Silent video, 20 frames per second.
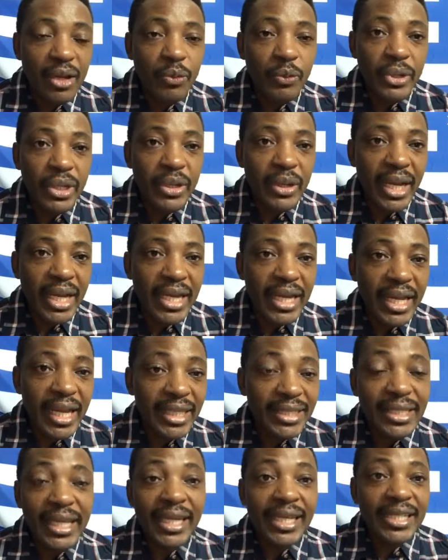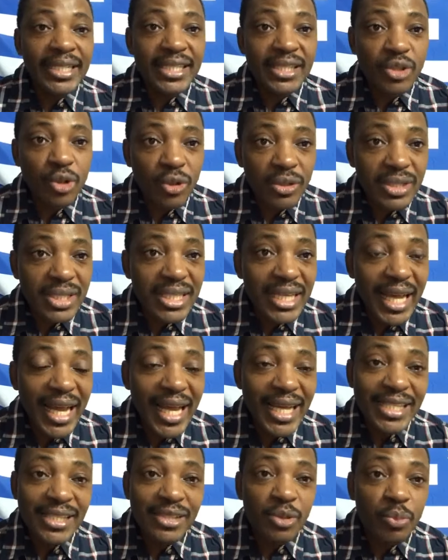And it is considered
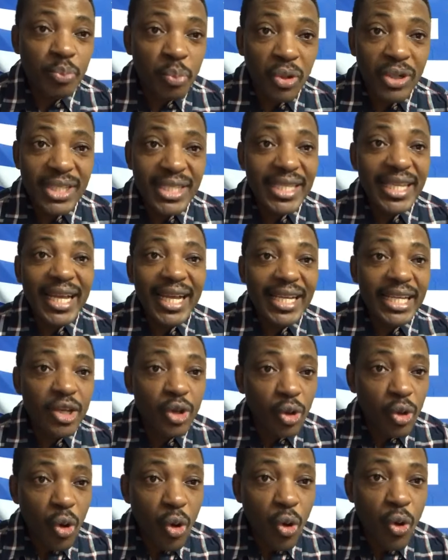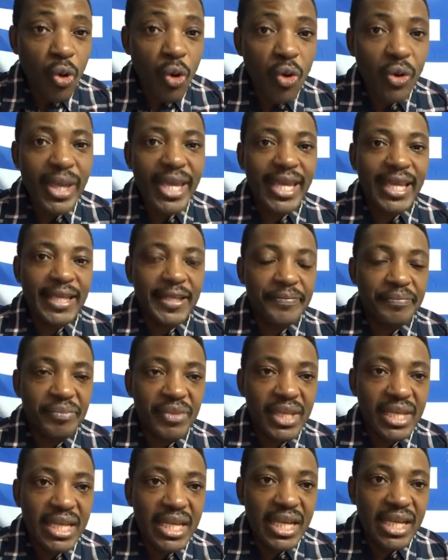as politically okay.
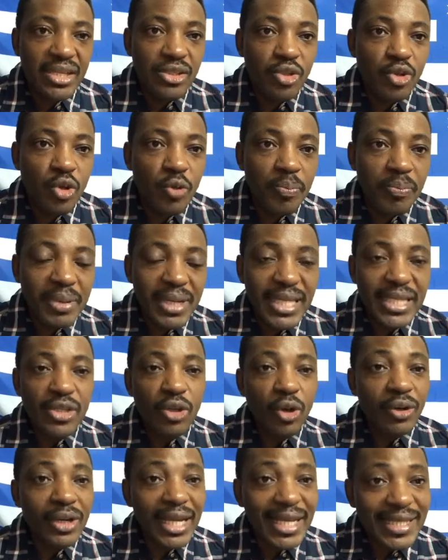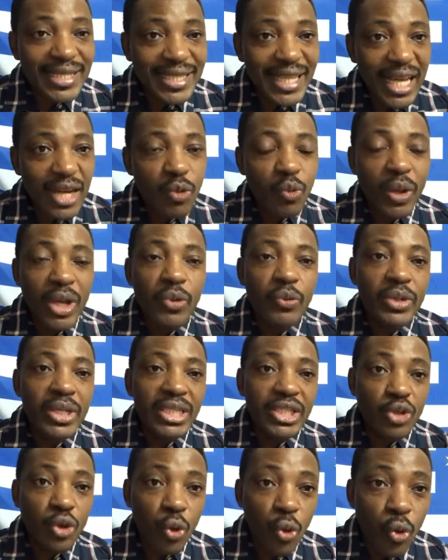So please understand, when
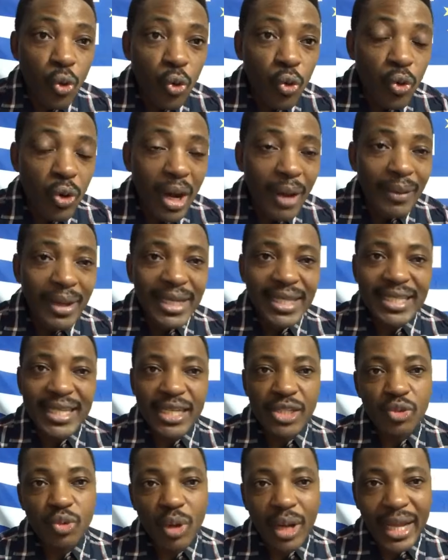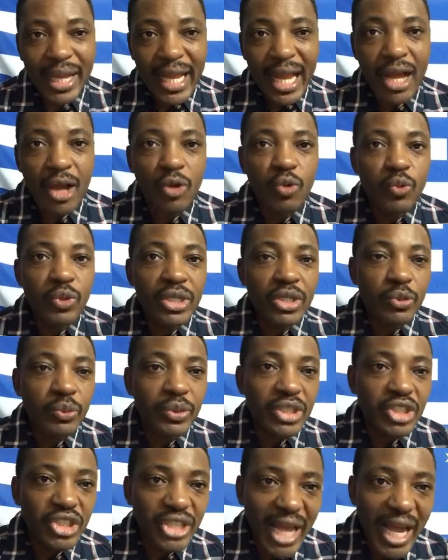we hold our leaders to account,
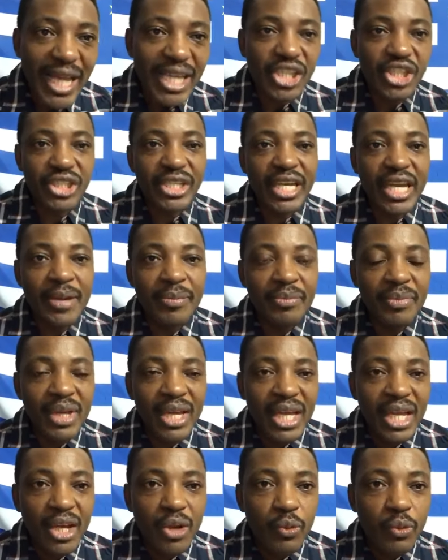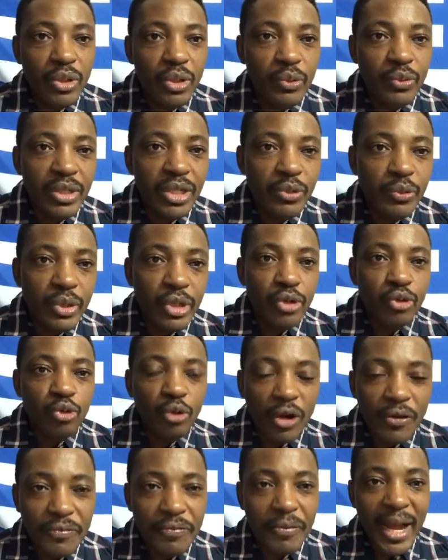we charge them, we
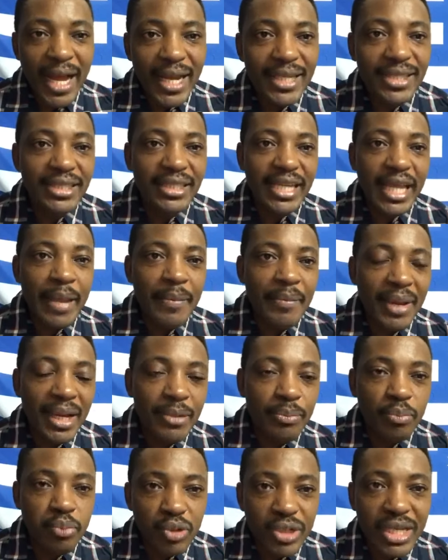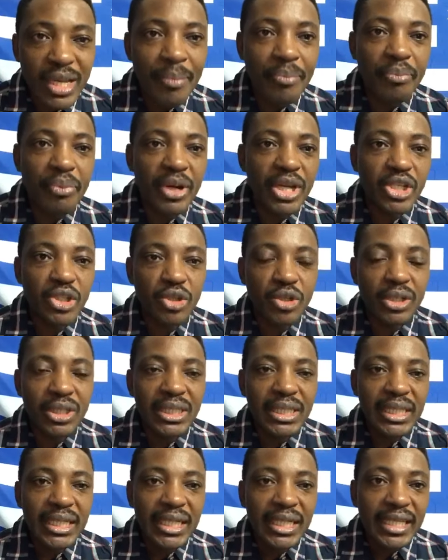rough handle them and put them pressure.
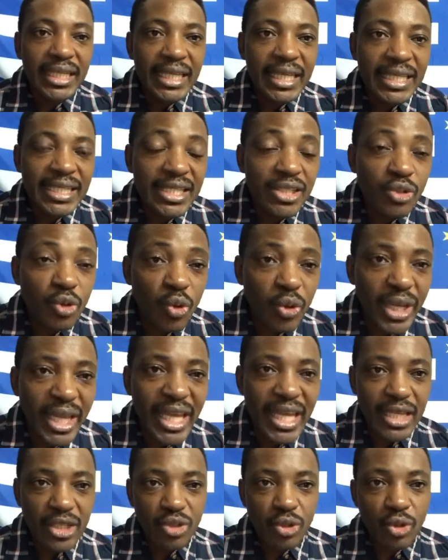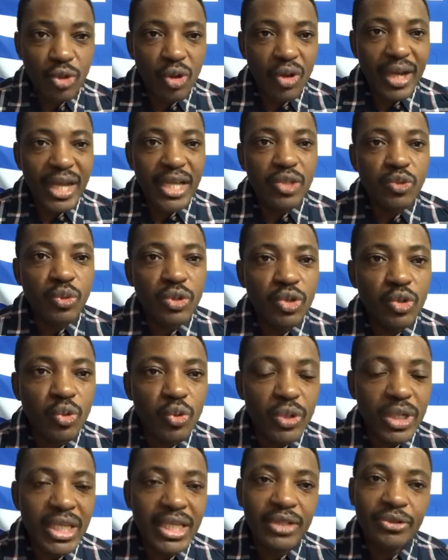It is okay so long as we
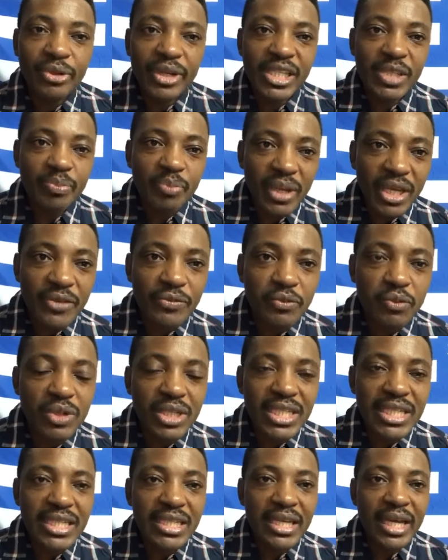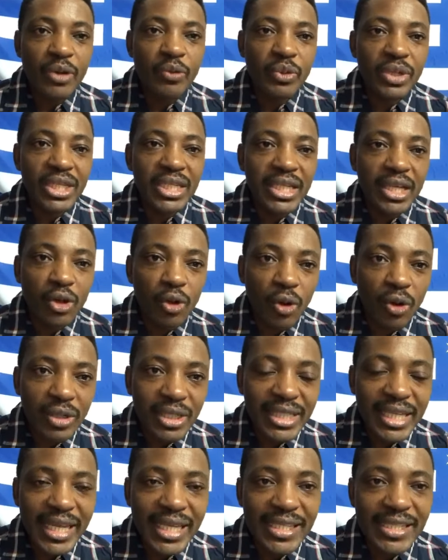do it respectfully and within the
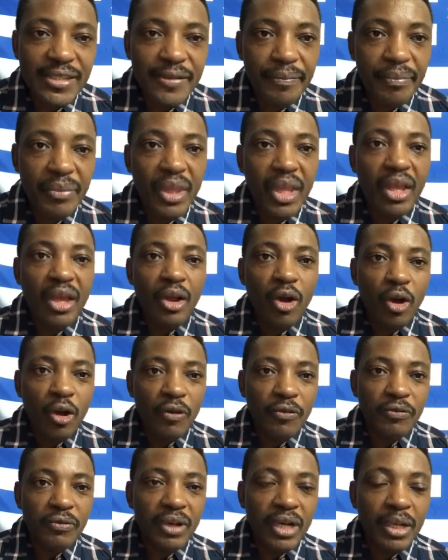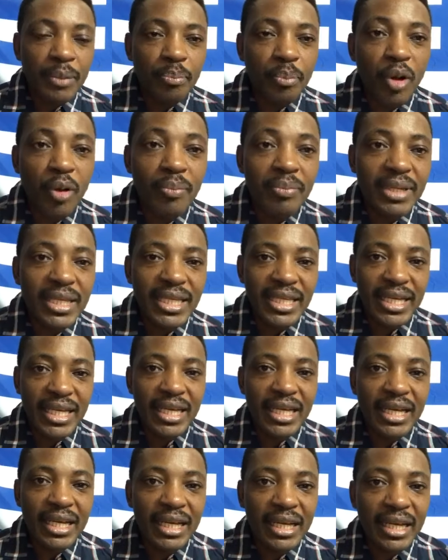context of a public
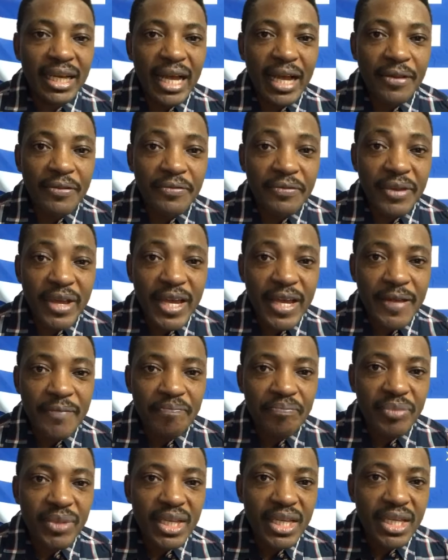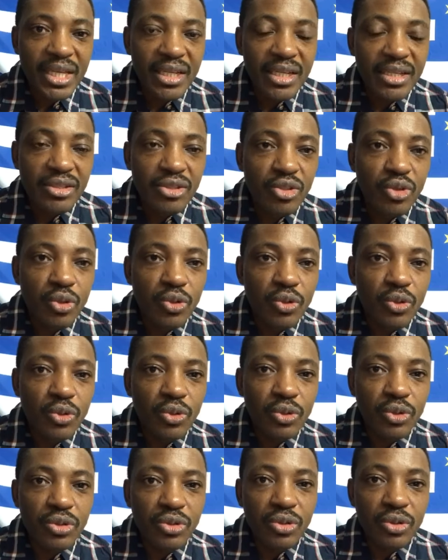affair.
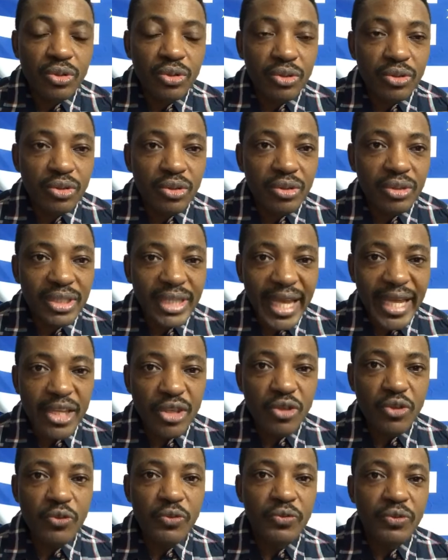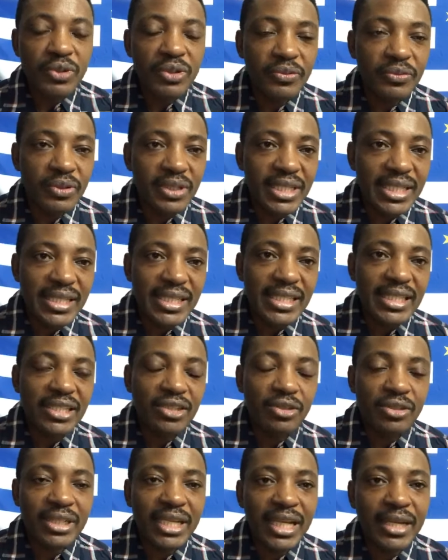So thank you for
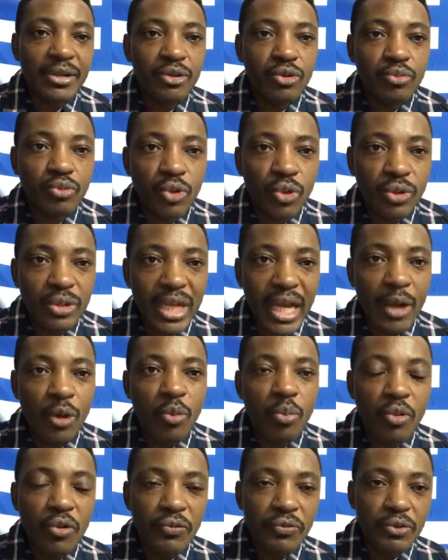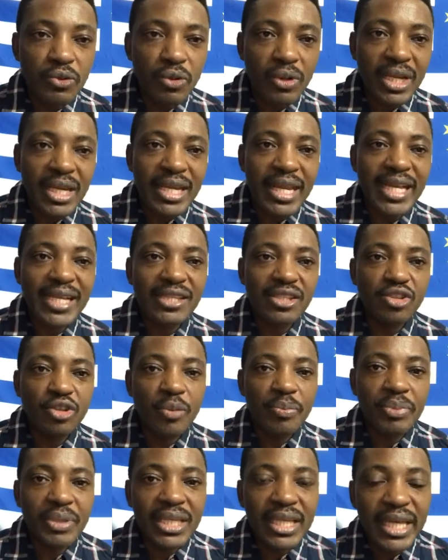listening on that note. I will move to the next
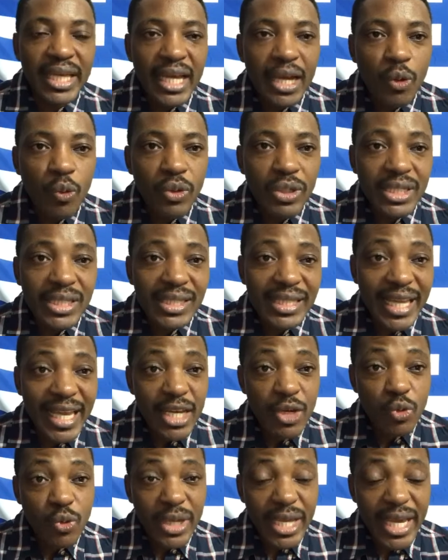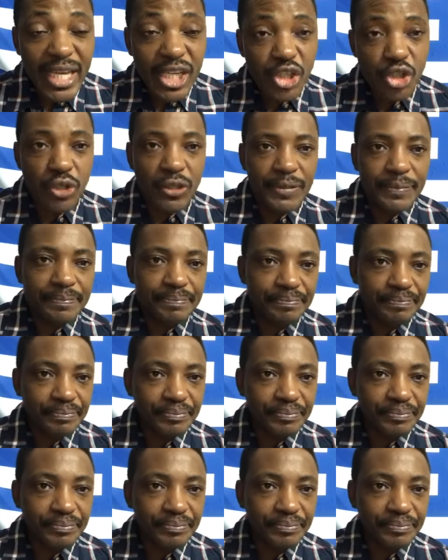topic, which is education.